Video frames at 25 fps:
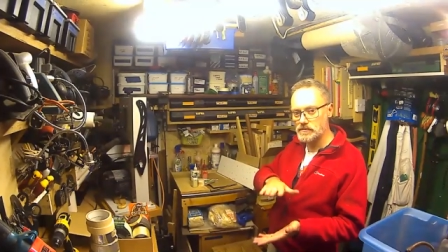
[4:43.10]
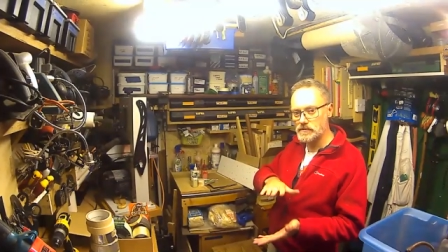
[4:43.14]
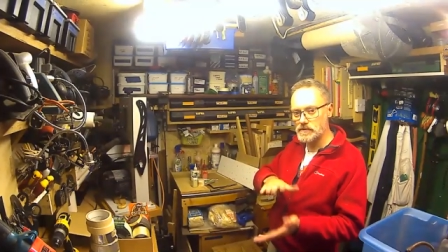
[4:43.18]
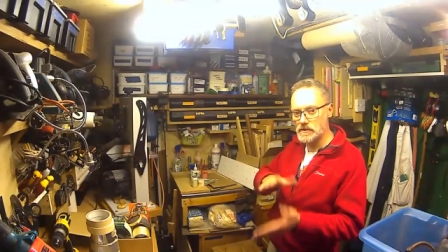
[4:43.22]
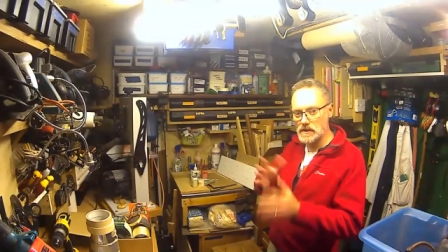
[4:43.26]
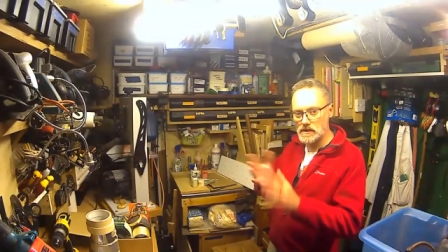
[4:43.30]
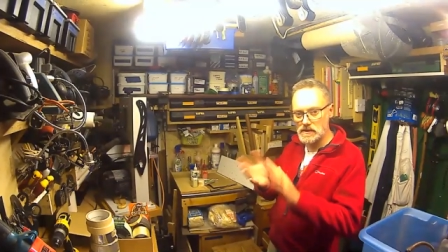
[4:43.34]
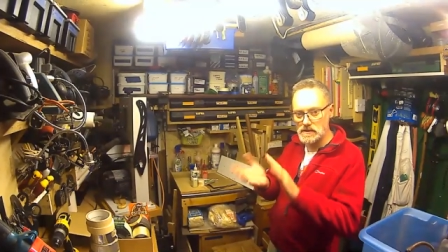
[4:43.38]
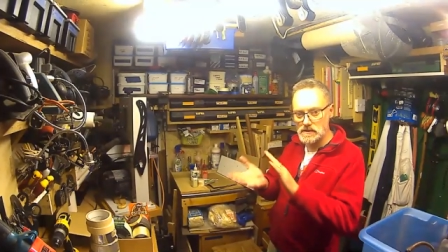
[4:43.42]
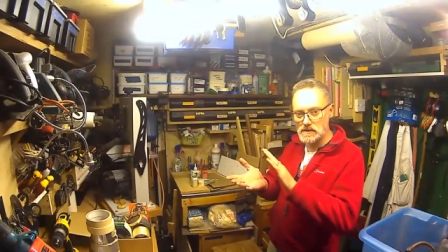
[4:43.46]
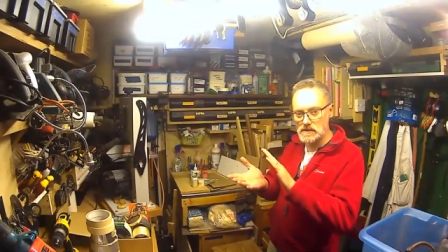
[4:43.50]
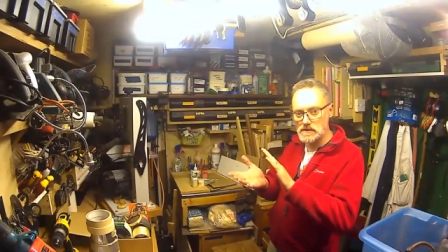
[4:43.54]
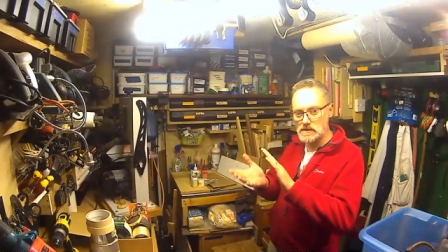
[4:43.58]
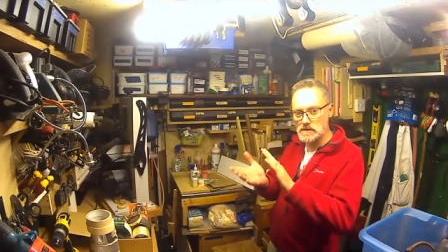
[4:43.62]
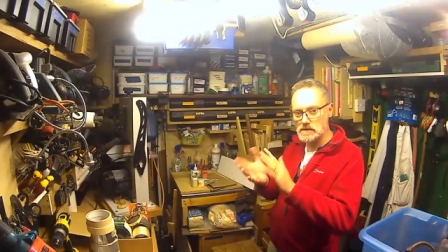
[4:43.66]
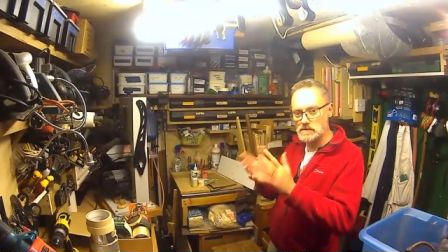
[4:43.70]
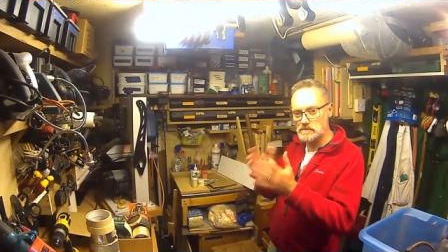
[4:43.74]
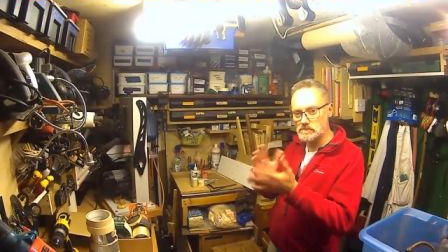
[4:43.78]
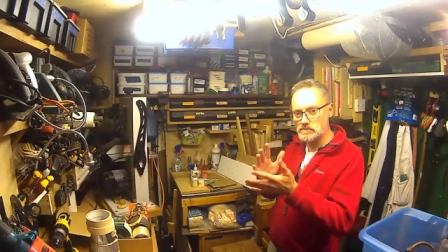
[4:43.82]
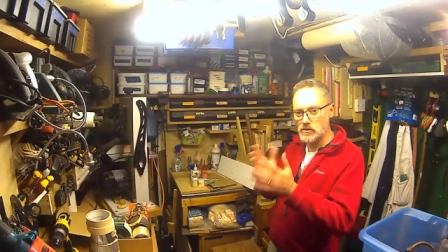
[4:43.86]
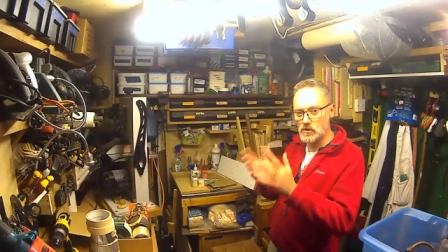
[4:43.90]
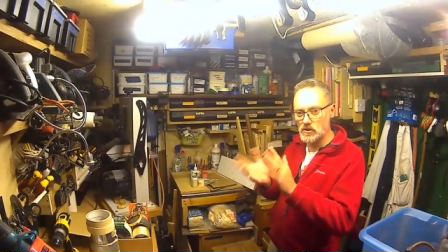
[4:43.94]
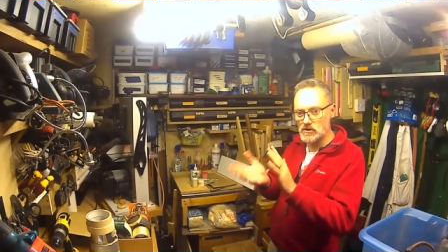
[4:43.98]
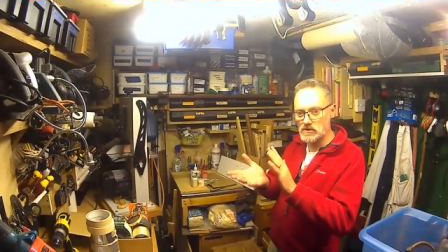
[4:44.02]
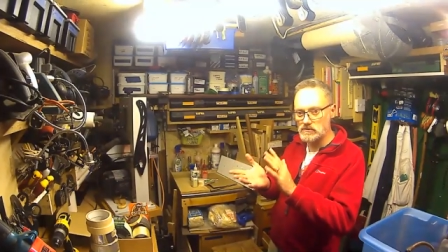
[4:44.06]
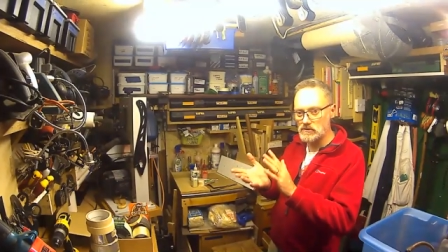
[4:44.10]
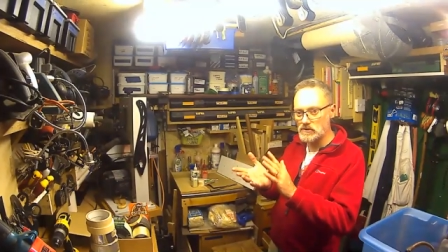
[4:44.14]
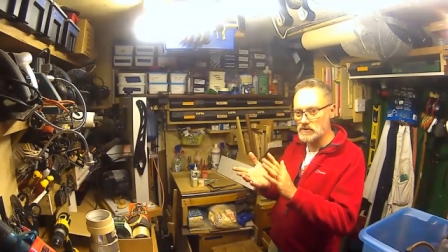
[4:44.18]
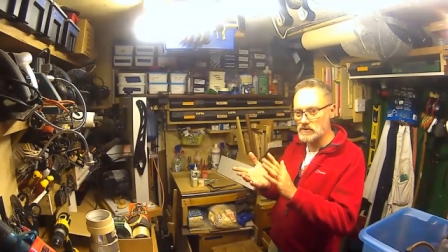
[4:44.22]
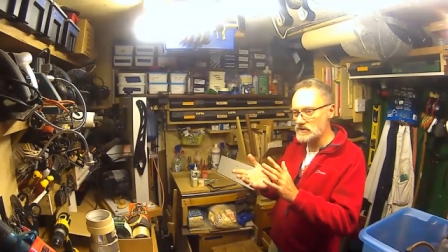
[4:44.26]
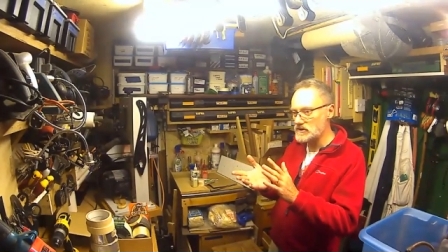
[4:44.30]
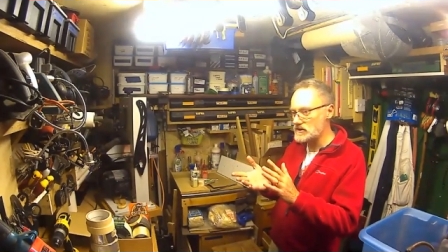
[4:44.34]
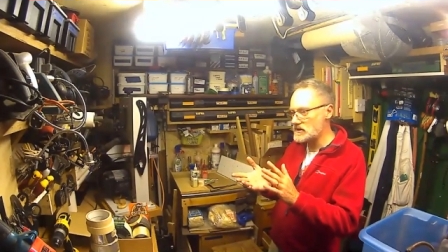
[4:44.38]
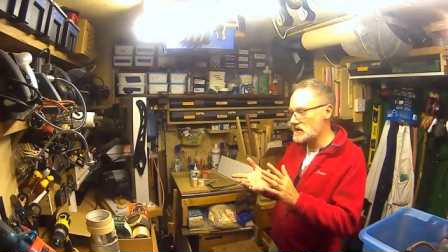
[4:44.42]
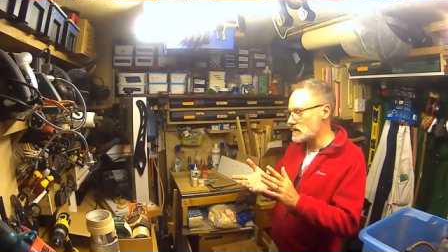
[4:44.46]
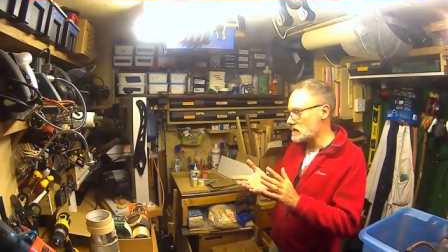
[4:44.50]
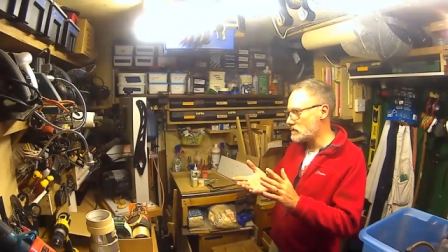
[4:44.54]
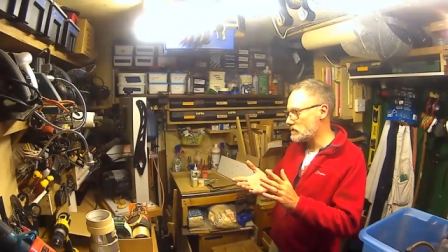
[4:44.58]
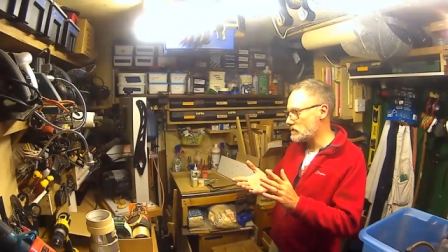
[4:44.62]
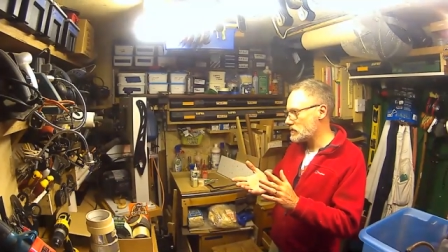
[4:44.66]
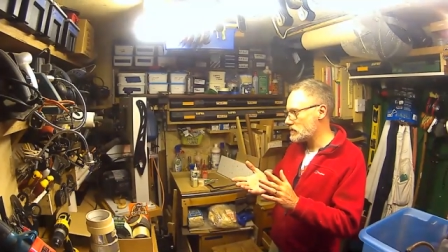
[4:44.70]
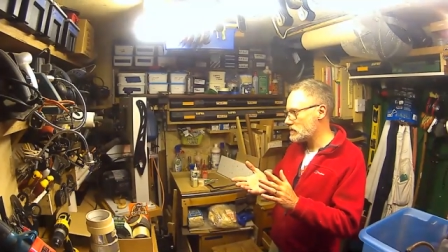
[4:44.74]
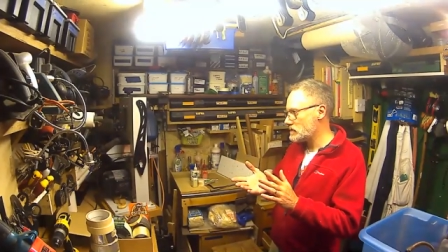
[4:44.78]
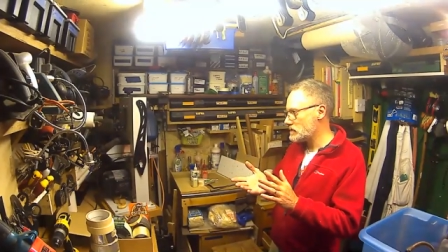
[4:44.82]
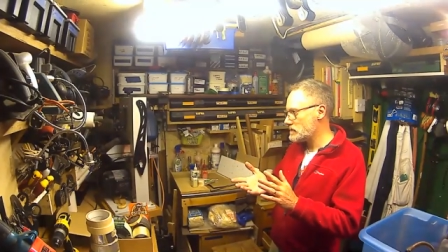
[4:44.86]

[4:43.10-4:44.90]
is possible to tip.